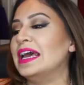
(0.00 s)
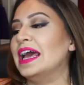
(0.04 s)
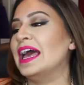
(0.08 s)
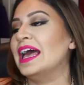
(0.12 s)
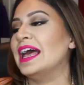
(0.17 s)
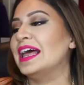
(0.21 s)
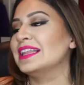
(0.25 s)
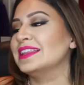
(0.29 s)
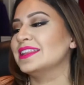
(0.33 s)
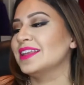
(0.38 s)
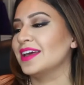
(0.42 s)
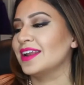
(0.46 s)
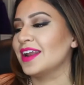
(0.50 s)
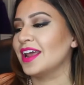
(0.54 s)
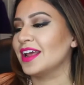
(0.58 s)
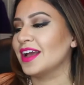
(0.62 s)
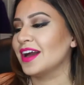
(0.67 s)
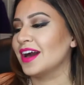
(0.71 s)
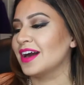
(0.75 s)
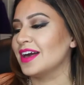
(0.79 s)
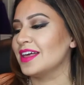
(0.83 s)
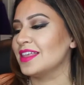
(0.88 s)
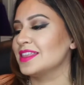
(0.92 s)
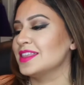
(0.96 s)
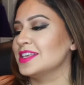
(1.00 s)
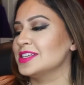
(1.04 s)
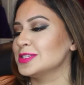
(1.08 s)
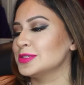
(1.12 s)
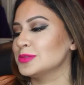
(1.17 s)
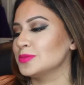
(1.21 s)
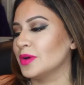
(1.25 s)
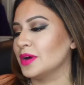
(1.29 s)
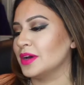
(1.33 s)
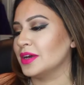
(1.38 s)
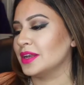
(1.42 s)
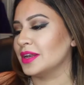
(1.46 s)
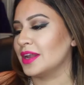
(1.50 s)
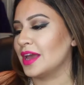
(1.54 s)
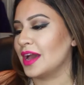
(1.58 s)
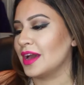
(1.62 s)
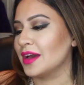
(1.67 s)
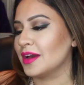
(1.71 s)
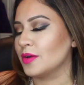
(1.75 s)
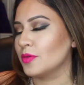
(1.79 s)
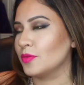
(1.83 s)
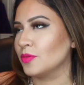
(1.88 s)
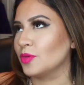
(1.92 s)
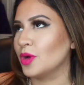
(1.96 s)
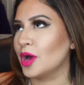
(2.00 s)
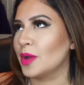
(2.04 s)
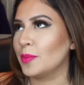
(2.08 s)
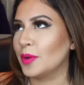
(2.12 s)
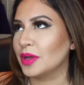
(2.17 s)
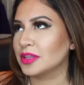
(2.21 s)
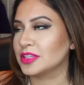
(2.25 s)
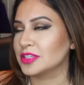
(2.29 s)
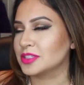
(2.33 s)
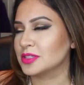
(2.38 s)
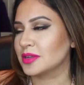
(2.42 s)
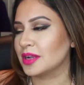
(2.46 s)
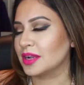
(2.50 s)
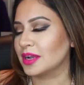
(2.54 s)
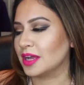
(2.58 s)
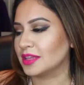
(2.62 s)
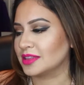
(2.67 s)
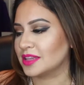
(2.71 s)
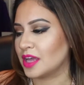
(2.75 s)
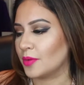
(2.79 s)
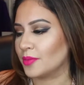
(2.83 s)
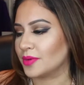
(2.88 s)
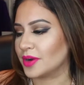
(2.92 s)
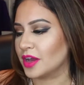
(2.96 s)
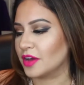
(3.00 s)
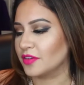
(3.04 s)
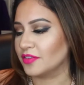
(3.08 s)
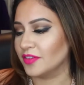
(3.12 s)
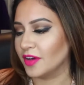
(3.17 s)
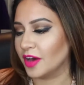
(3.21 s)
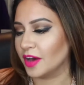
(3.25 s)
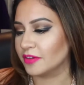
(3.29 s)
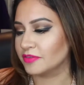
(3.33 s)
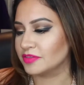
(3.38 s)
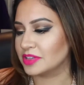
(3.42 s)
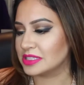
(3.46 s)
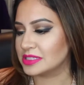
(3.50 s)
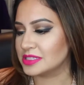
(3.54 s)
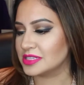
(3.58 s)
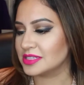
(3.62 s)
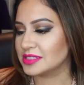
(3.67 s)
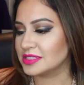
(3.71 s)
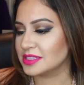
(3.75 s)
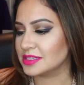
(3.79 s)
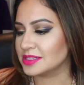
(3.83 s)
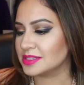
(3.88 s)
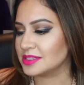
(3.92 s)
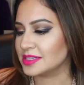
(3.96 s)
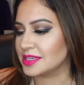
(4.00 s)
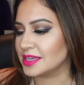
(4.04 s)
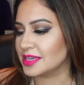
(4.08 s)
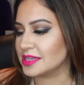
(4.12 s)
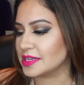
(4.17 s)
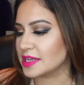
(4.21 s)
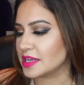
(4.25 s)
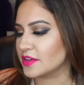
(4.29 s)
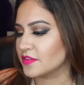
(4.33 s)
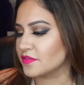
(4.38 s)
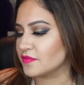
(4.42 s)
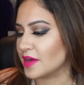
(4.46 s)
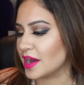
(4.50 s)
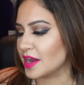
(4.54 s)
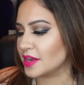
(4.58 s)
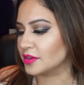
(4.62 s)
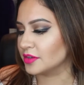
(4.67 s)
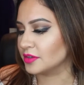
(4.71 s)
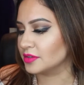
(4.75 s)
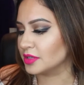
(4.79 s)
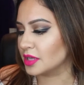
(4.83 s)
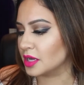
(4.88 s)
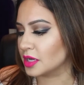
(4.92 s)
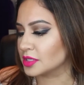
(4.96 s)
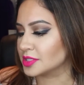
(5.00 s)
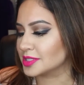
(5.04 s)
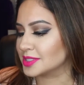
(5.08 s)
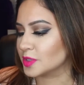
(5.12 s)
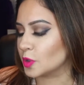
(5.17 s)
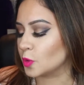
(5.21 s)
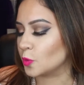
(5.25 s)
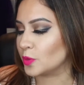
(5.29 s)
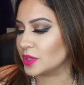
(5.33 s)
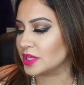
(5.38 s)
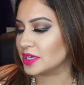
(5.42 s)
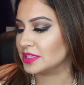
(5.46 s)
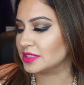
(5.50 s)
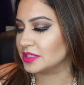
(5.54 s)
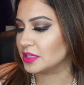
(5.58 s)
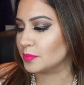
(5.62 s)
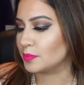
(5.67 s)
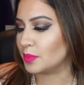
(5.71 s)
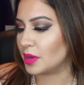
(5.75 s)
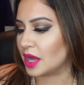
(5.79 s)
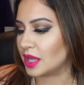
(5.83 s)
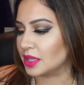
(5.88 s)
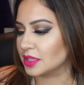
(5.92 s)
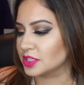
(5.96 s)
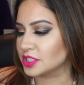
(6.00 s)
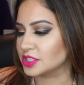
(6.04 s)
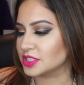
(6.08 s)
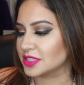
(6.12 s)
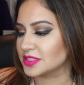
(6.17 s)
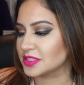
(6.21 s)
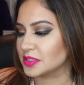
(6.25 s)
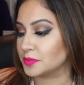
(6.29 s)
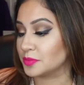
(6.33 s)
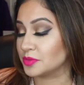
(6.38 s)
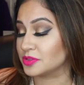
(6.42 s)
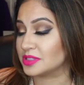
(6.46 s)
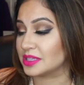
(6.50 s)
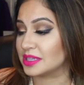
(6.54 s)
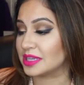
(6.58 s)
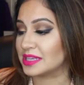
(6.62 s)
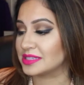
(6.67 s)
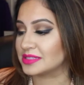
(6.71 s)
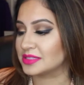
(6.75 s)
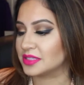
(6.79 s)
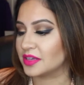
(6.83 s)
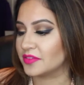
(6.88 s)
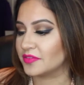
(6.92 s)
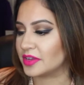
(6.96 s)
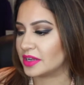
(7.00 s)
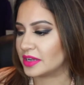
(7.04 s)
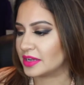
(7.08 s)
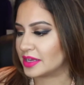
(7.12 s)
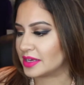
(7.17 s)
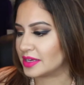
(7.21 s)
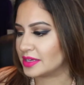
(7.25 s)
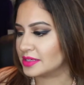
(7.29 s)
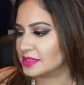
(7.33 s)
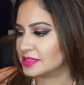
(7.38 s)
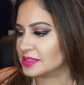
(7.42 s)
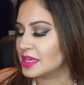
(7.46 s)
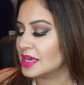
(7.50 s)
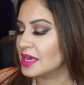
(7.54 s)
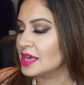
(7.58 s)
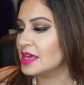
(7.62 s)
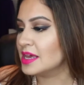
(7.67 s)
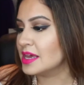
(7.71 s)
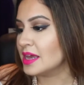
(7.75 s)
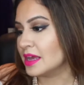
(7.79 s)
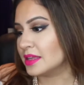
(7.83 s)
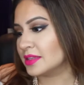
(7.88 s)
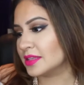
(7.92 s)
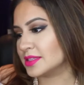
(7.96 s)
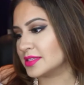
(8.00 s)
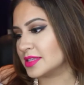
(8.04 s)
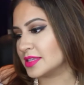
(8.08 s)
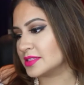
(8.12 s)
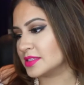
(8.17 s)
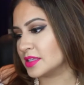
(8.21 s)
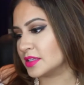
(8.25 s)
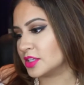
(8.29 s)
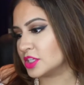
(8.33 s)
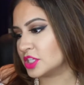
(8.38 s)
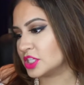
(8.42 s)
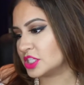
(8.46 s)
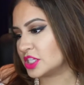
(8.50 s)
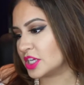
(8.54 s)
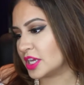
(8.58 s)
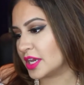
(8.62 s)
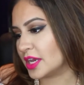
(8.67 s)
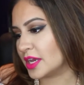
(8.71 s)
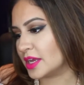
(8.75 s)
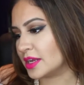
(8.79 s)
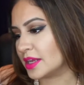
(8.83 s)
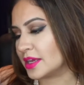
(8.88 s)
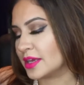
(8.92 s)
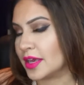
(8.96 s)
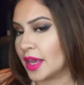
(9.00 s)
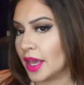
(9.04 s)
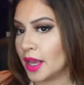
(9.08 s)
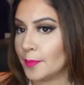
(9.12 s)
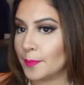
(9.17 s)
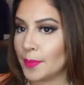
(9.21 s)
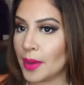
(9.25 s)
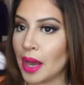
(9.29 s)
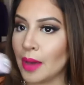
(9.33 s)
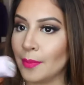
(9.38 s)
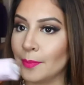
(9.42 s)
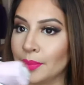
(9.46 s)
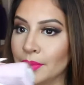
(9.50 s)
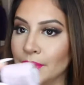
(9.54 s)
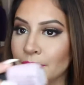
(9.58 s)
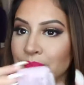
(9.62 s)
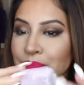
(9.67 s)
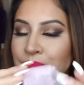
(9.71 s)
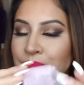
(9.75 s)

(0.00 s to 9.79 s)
And then I got this one. Well, I bought this one. I got that one half off. This is the C&D Vinyl Luxe Weekly Polish that's supposed to last 7 days. This is in the shade Cake Pop.